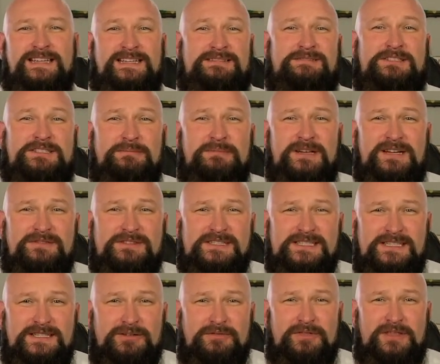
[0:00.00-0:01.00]
and something I've
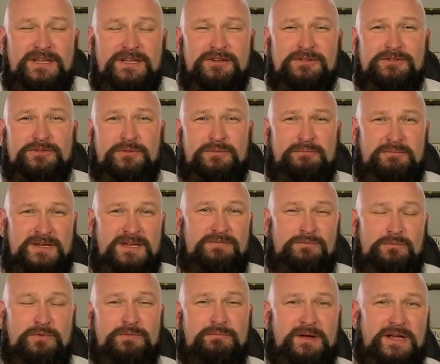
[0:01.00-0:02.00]
seen over the years with
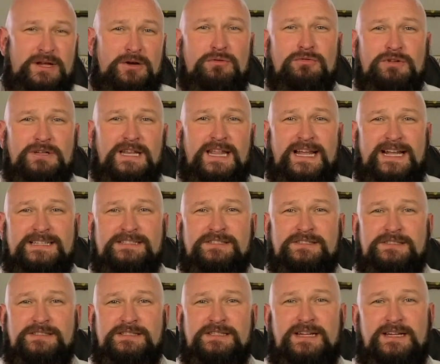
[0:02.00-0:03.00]
even with my own
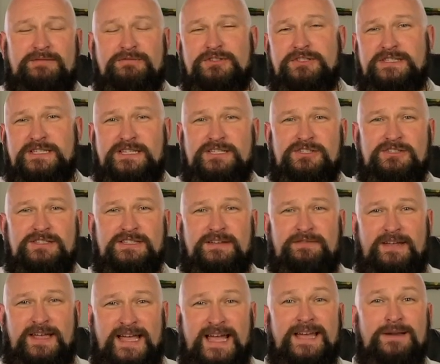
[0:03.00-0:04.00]
classes and conversations
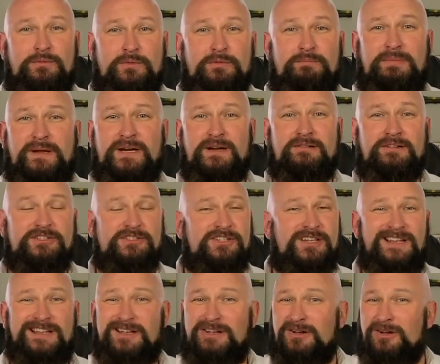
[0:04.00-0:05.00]
I've had with parents
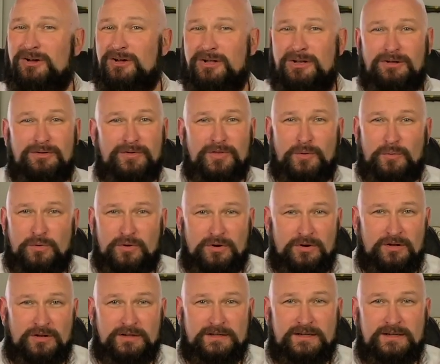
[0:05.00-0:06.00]
all over the
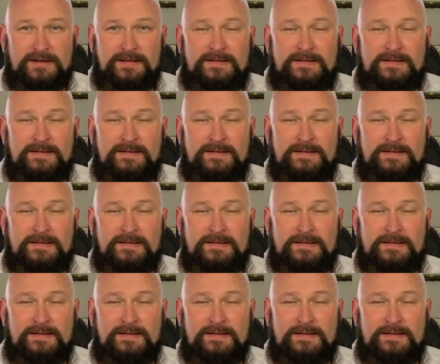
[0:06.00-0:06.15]
world